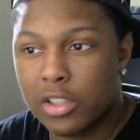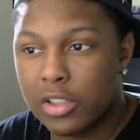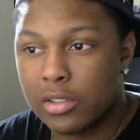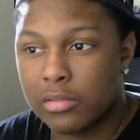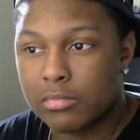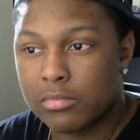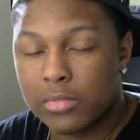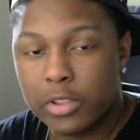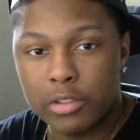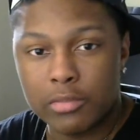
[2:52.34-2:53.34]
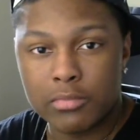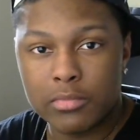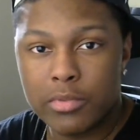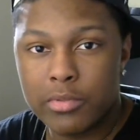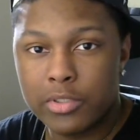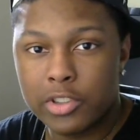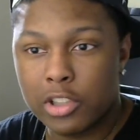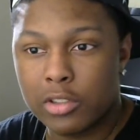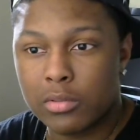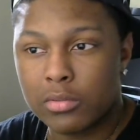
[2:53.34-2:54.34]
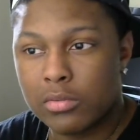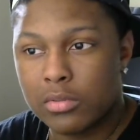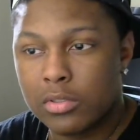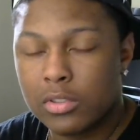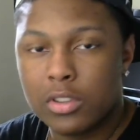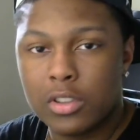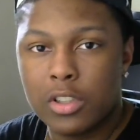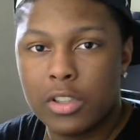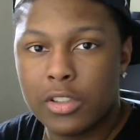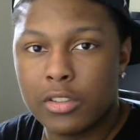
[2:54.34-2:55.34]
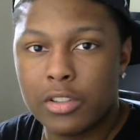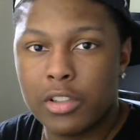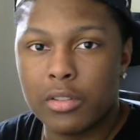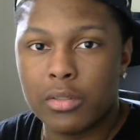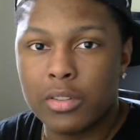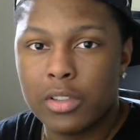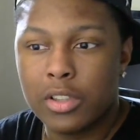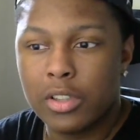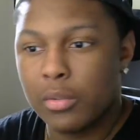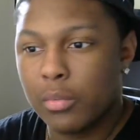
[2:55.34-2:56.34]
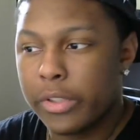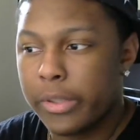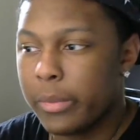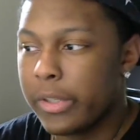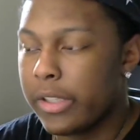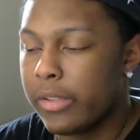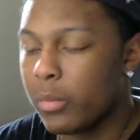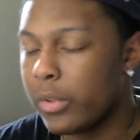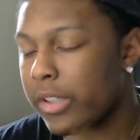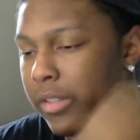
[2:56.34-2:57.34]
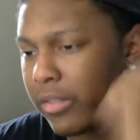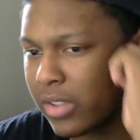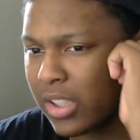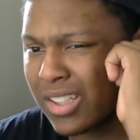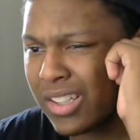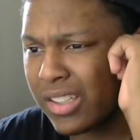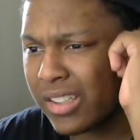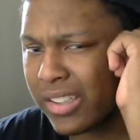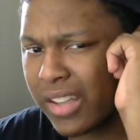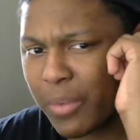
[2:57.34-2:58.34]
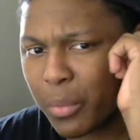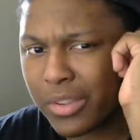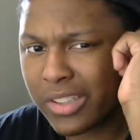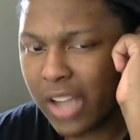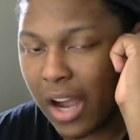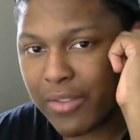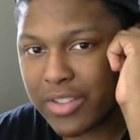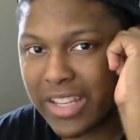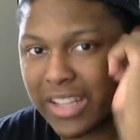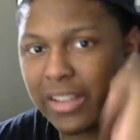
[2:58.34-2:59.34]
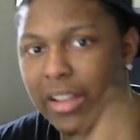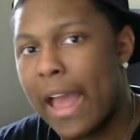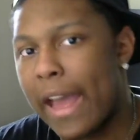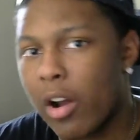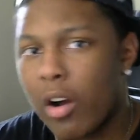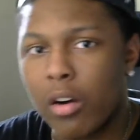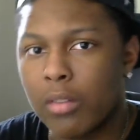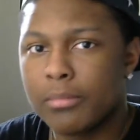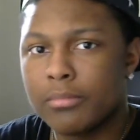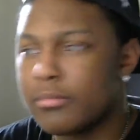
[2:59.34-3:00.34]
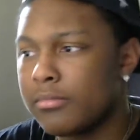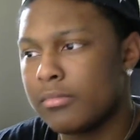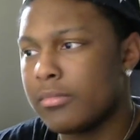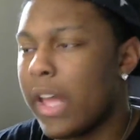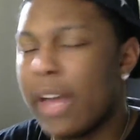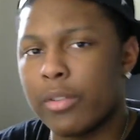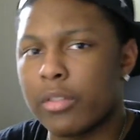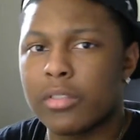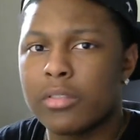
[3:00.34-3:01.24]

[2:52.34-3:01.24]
um him, so I don't know. We we we never really conversate at all, ever.